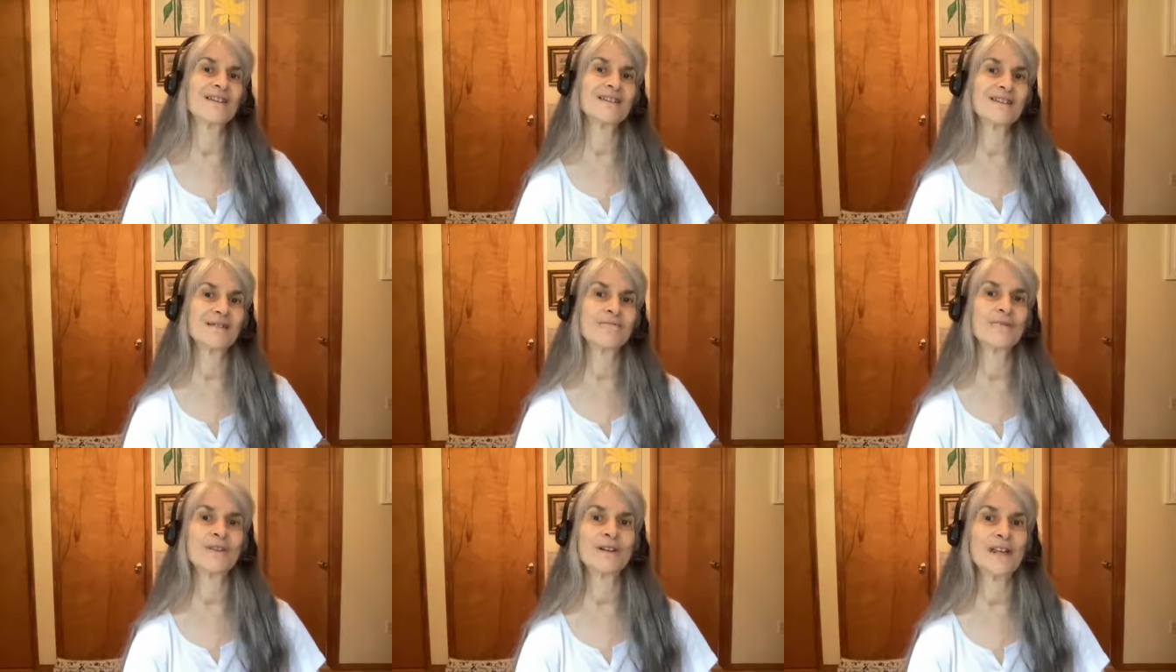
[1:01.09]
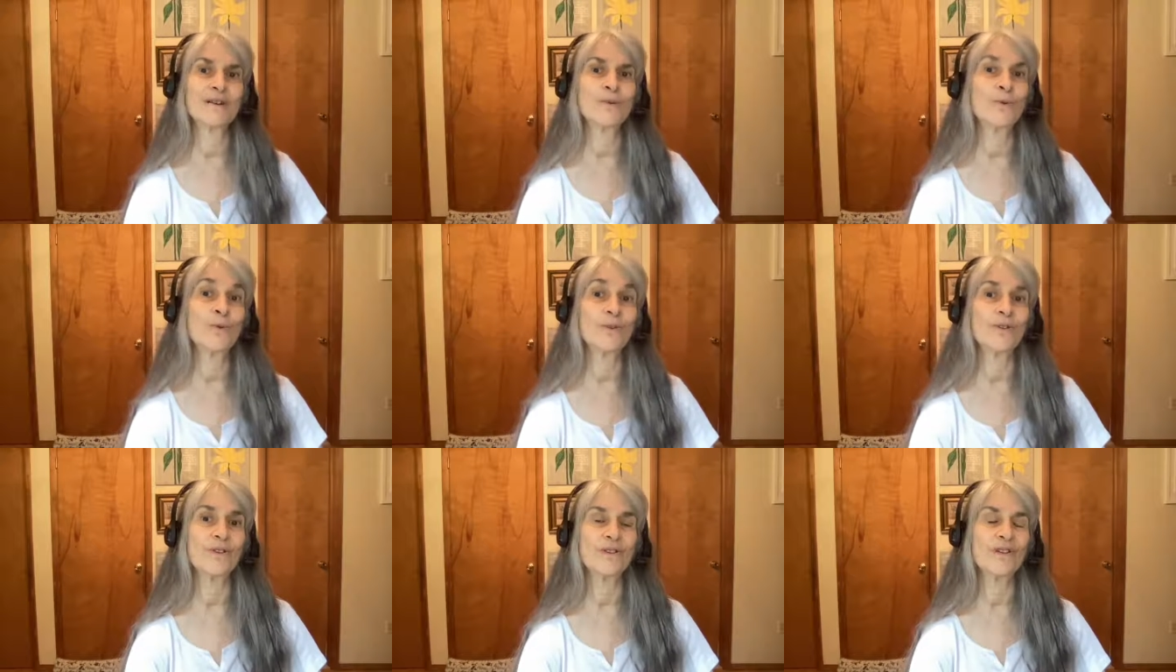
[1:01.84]
some really
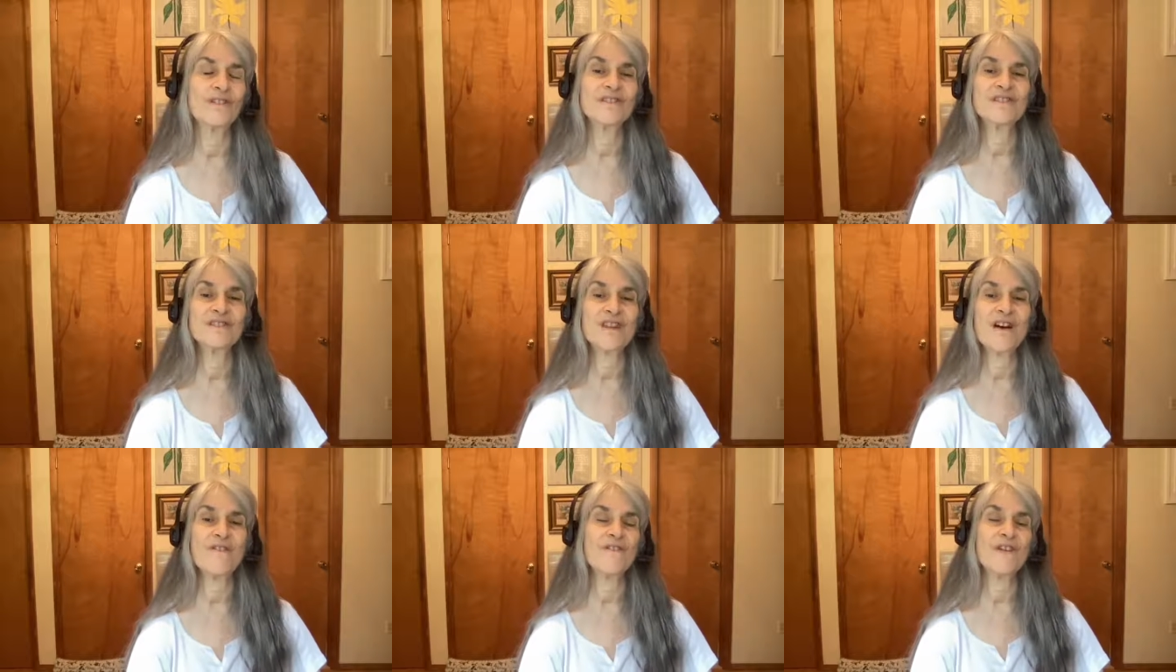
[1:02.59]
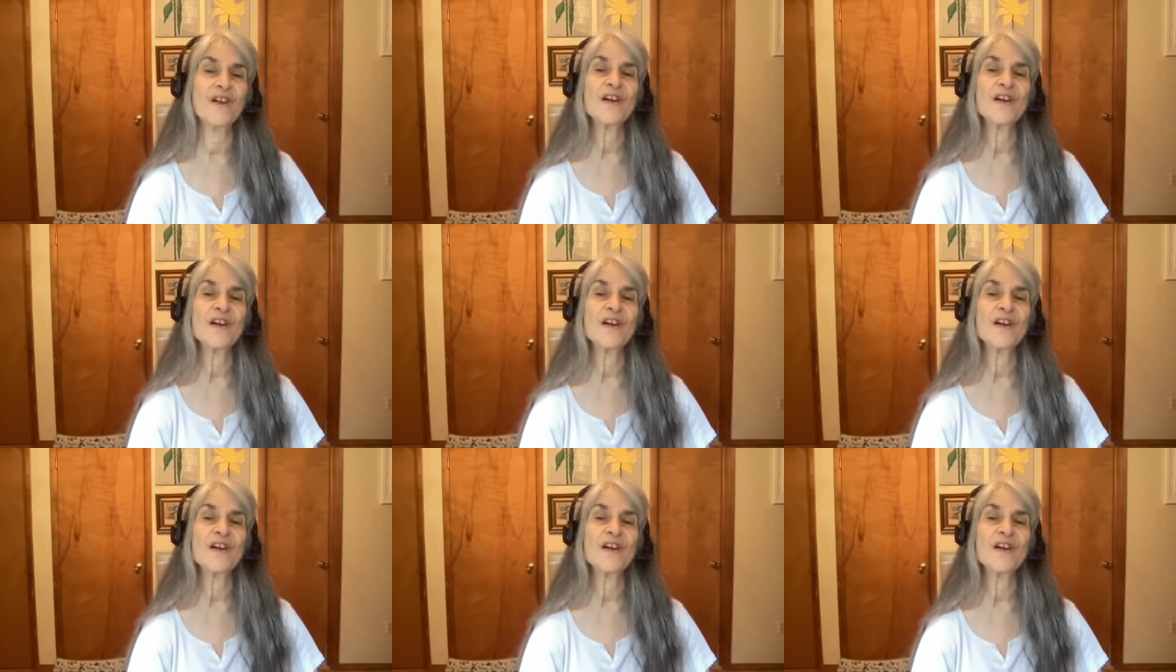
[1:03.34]
cool stuff.